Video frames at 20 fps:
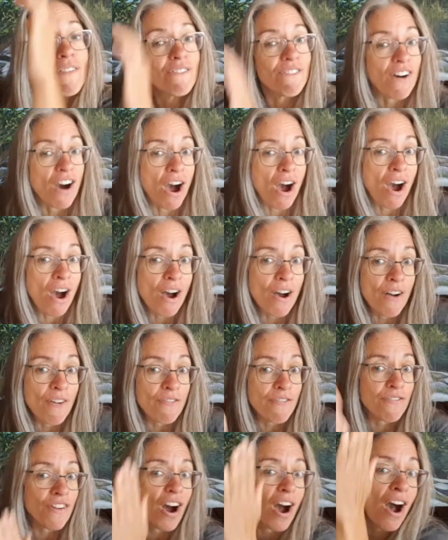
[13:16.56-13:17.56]

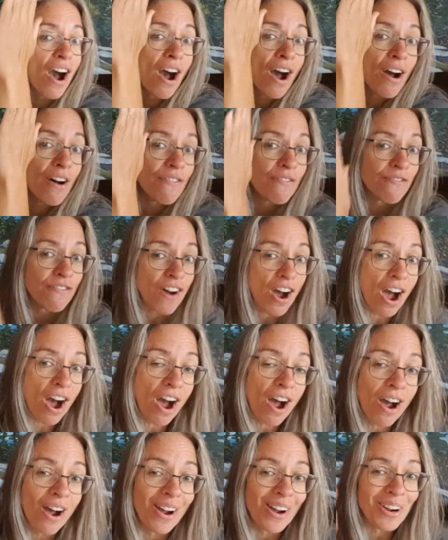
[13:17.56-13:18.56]
Far, far,
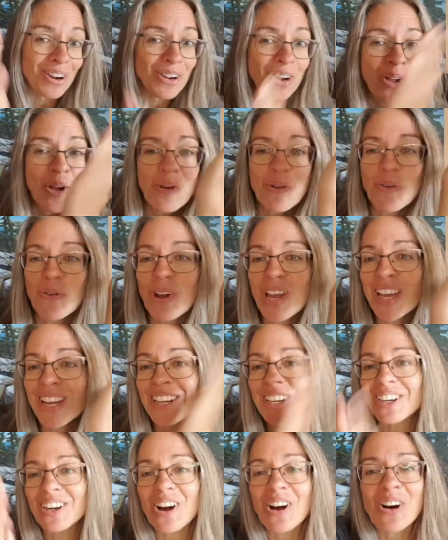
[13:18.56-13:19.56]
far,
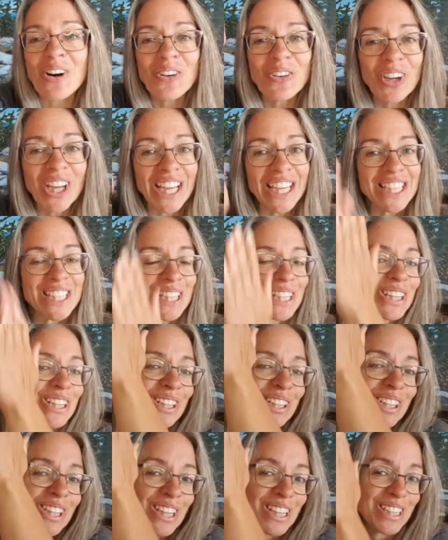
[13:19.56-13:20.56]
we're going
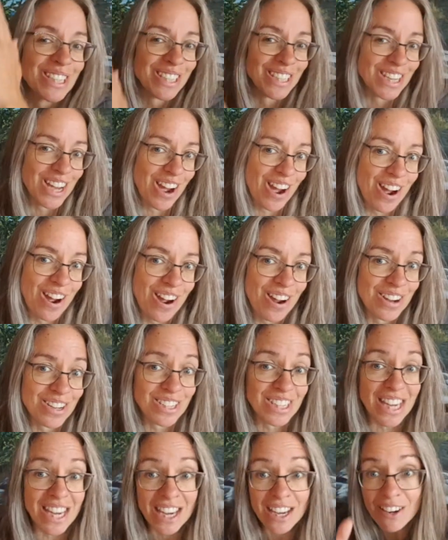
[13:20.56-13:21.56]
to the
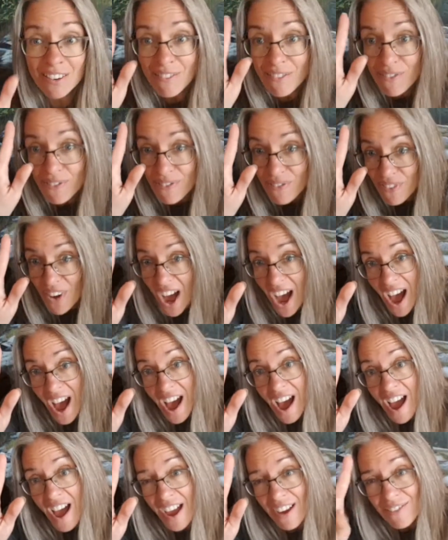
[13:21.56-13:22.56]
stars in
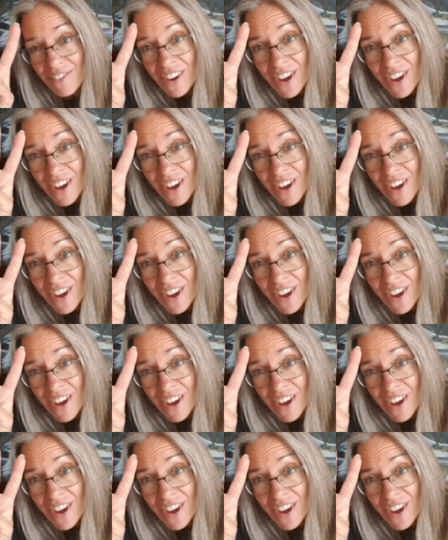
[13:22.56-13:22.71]
five,